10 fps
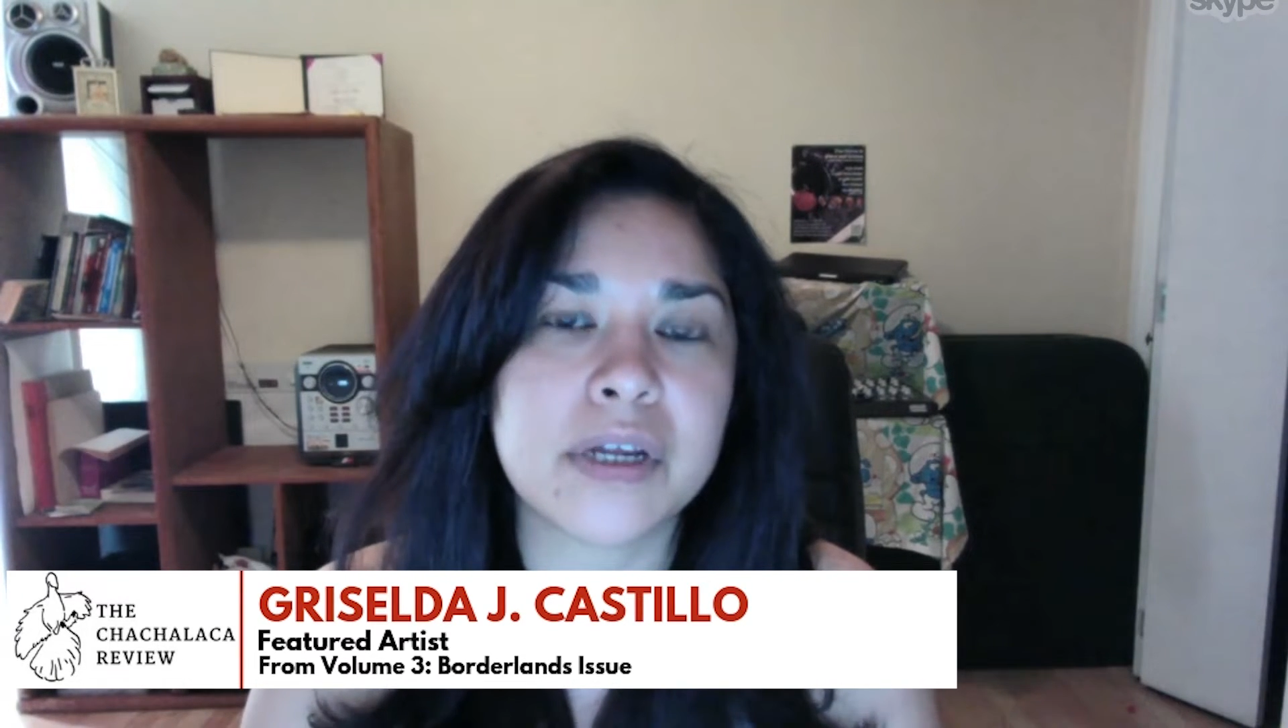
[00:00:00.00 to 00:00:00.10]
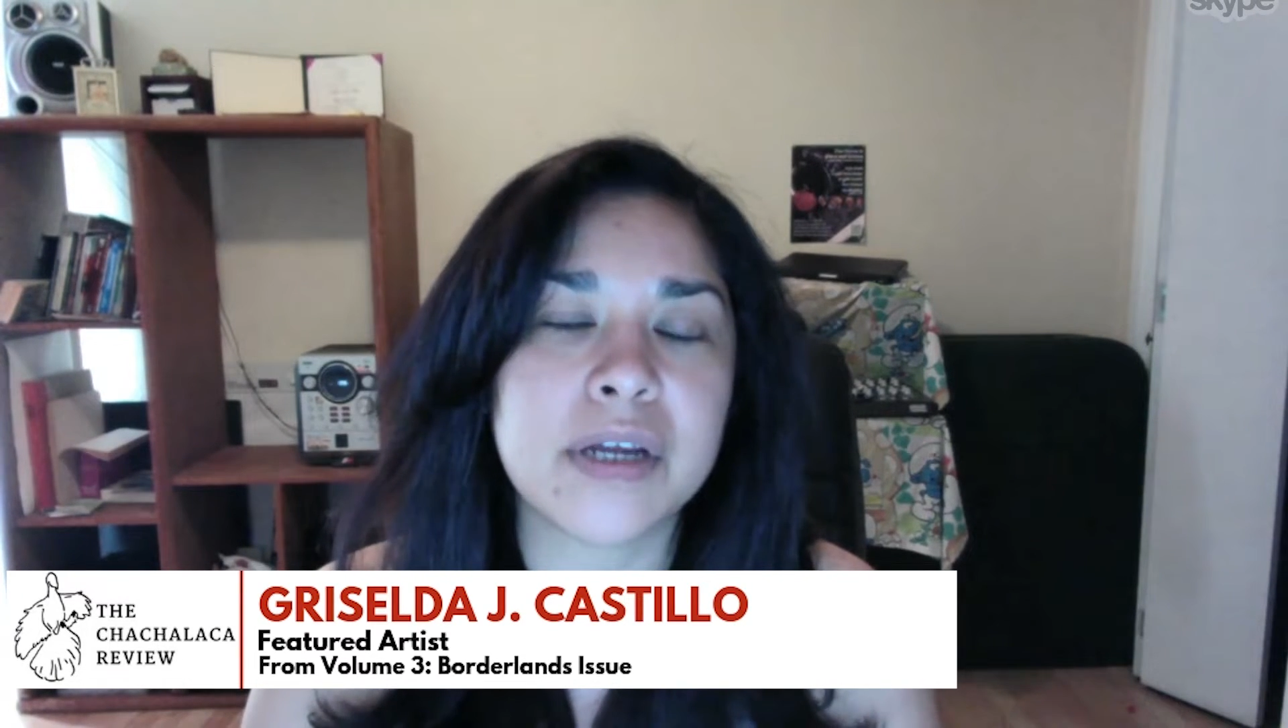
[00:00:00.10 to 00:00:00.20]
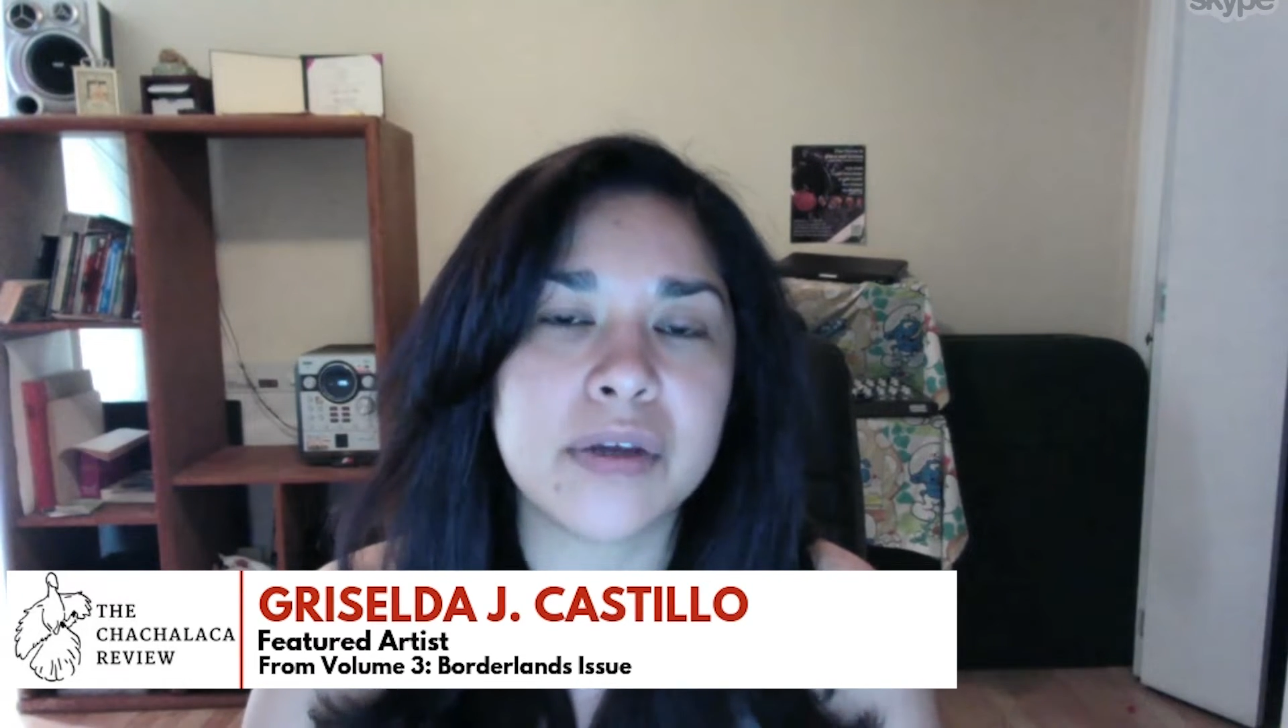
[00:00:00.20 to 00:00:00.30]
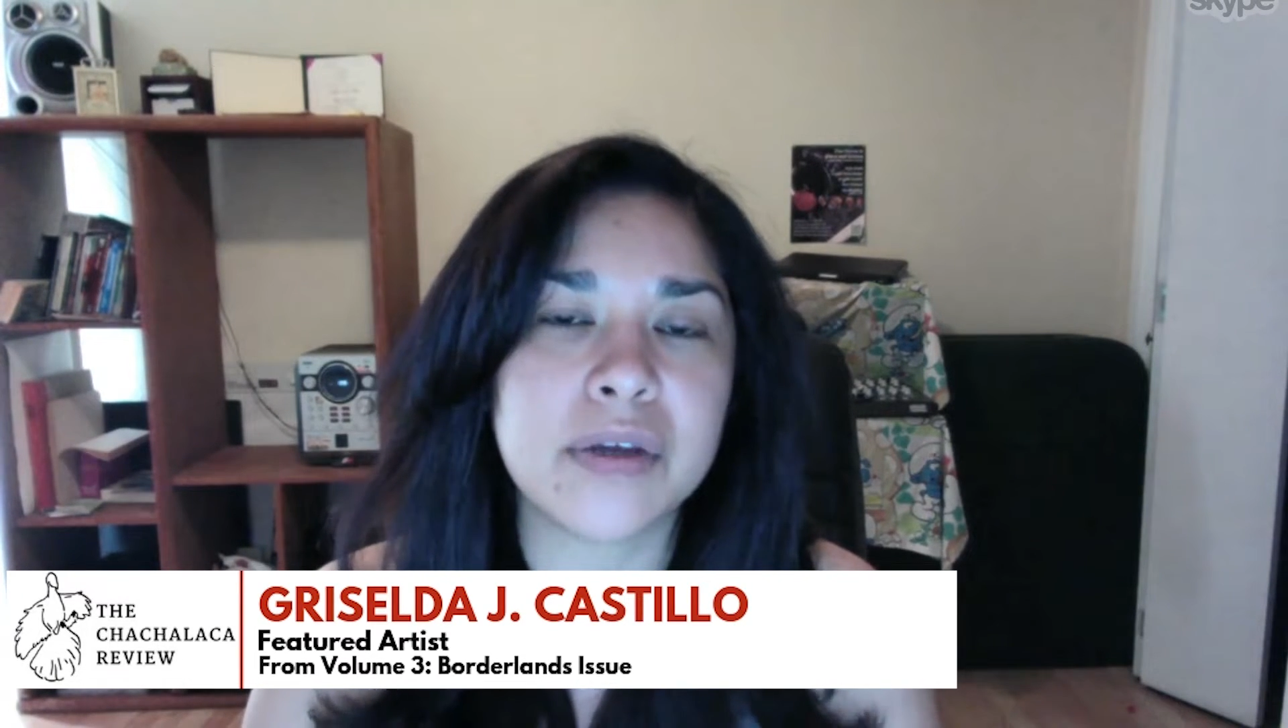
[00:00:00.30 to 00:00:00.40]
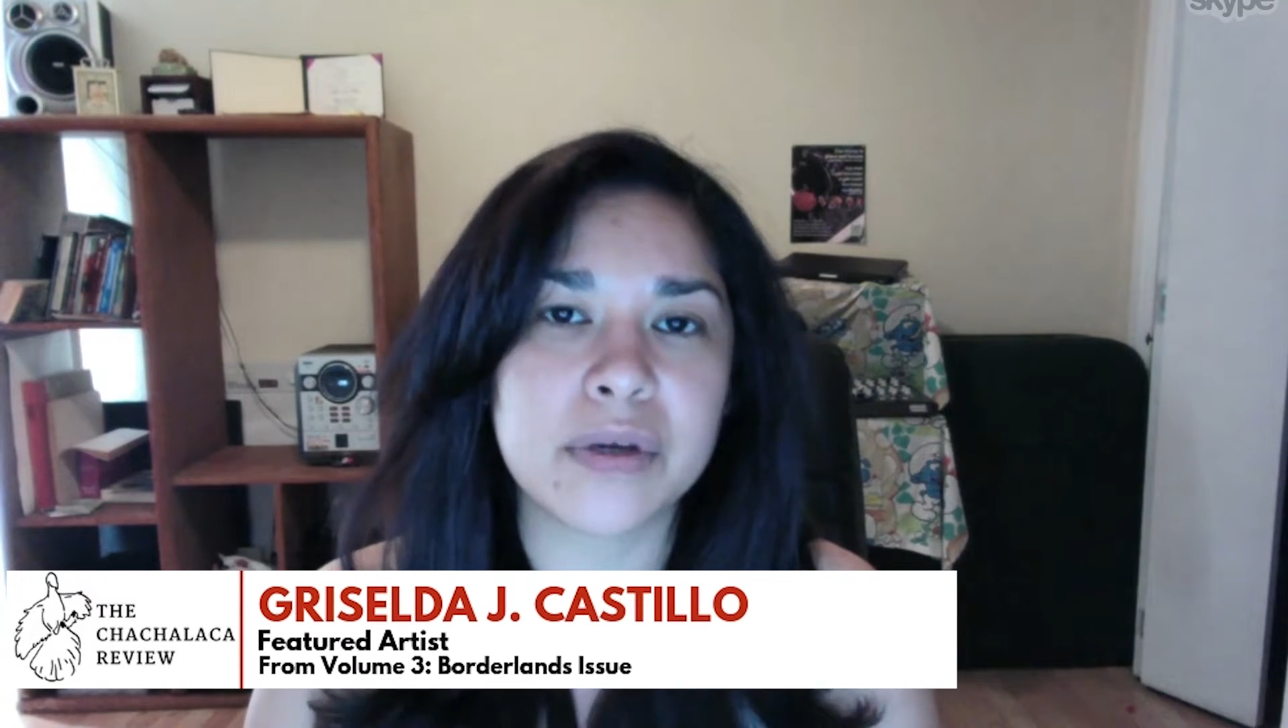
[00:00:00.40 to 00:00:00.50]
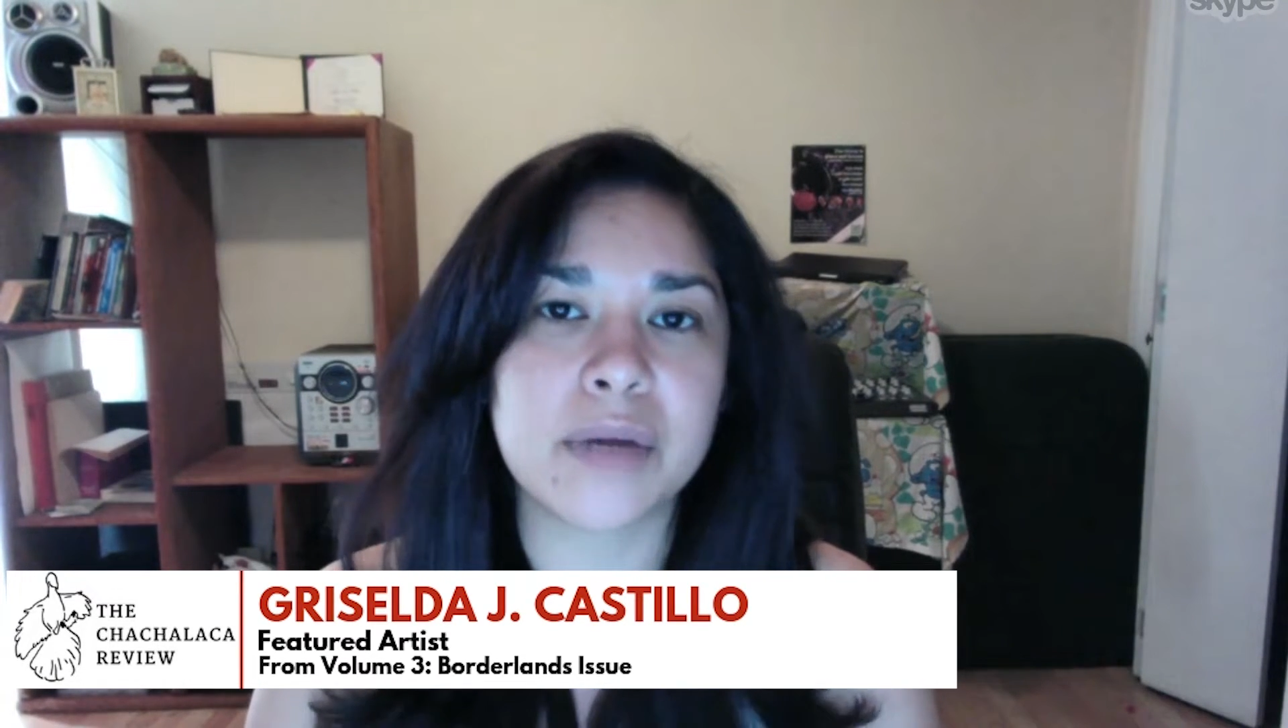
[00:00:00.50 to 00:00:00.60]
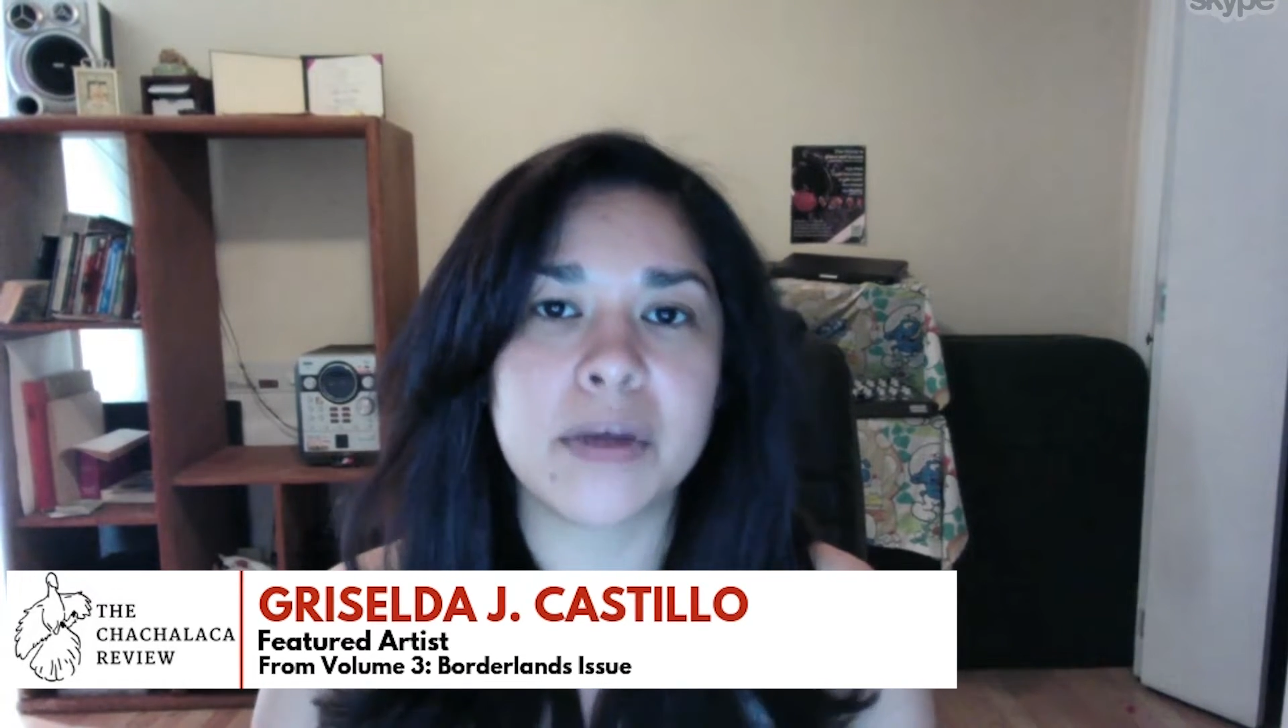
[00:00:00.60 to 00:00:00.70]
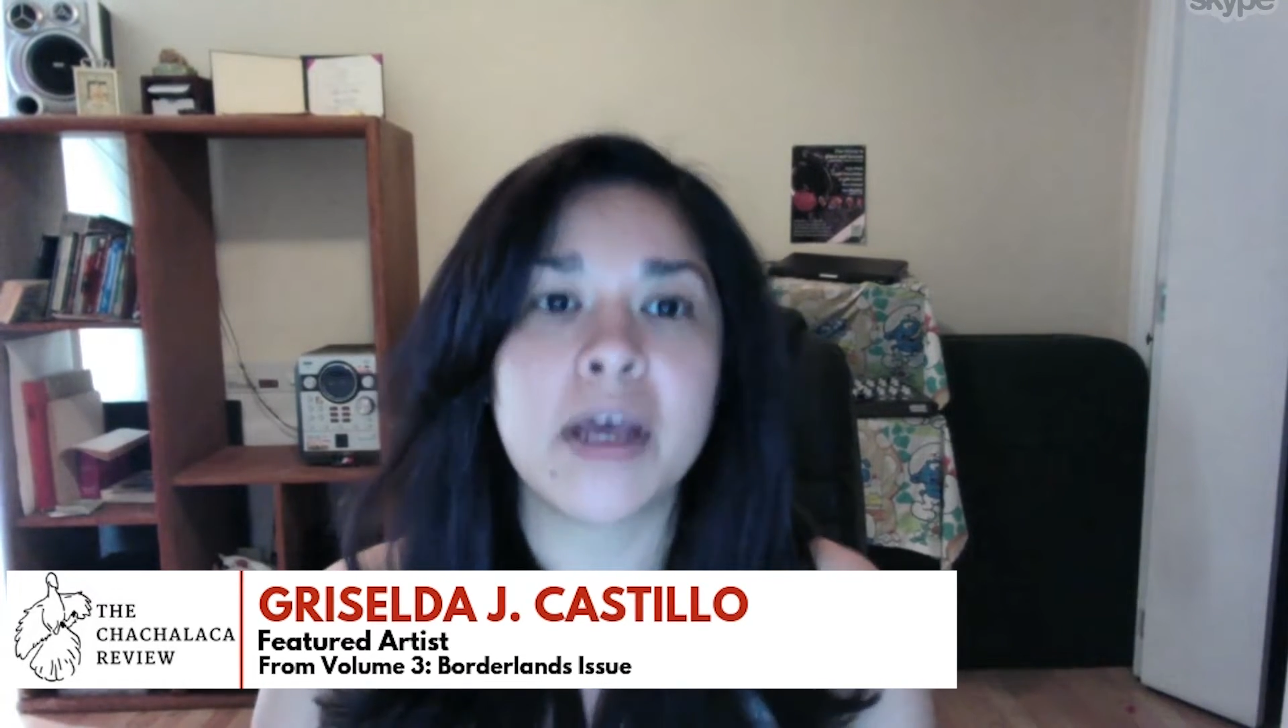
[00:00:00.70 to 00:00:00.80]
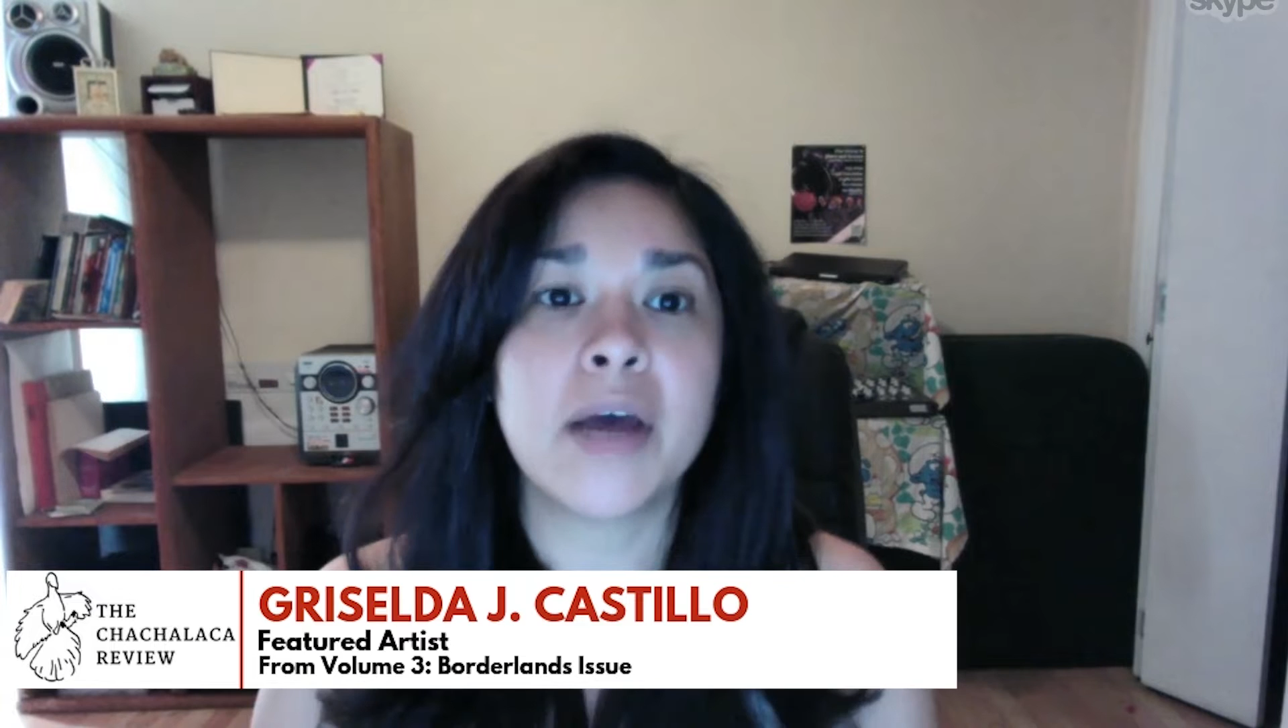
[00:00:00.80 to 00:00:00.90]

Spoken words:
that you can